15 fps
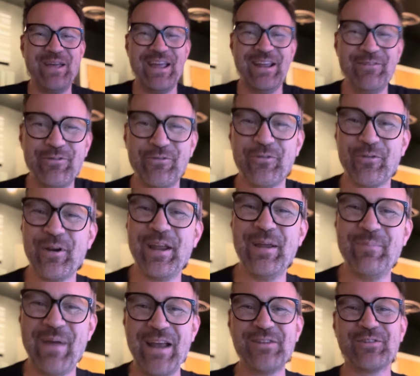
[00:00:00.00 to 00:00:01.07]
being free
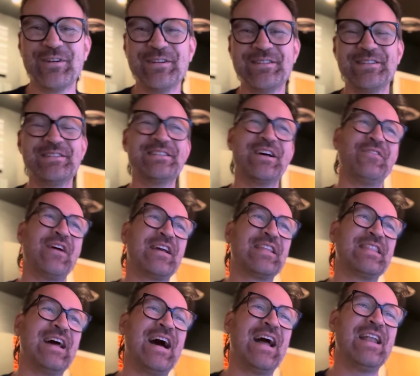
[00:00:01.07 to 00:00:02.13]
patrons and stuff like
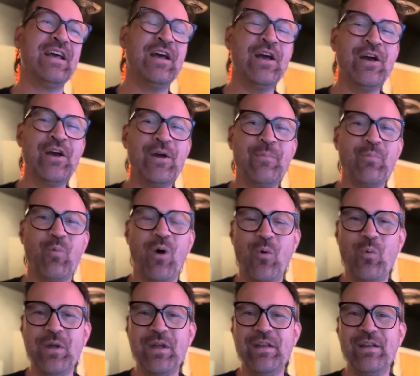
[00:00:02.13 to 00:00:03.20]
that. What
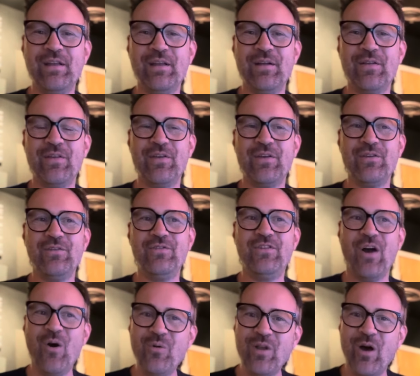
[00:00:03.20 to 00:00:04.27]
we
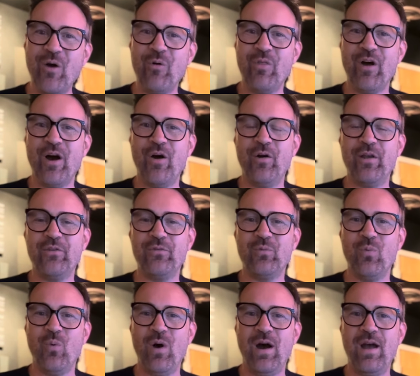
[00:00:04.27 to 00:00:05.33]
don't know though is
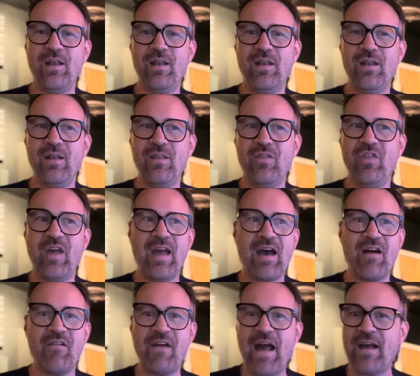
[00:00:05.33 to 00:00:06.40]
what they
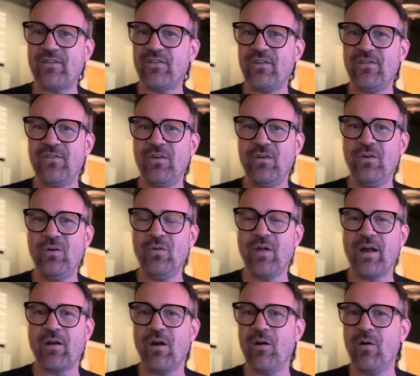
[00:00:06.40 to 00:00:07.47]
have access to.
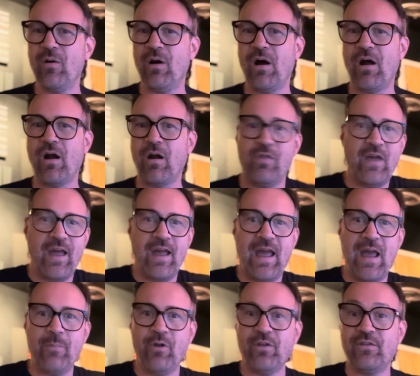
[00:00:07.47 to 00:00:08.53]
Like, are they
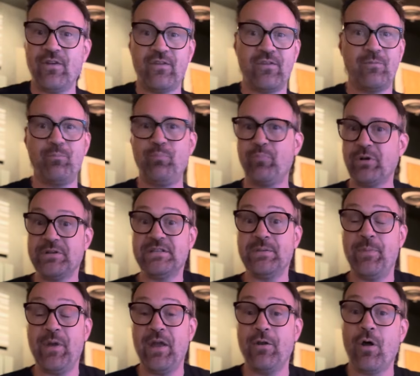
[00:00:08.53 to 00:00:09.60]
able to just
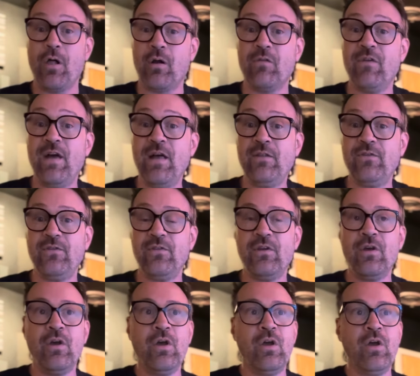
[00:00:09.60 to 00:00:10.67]
participate in all our events?
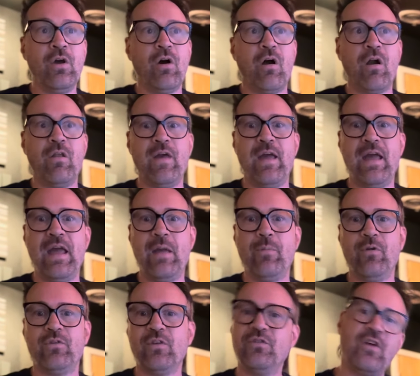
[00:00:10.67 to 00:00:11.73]
Are they able
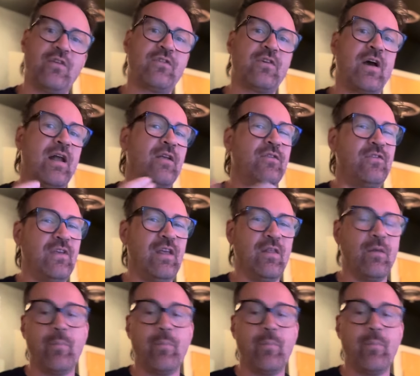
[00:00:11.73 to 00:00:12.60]
to just kind of see the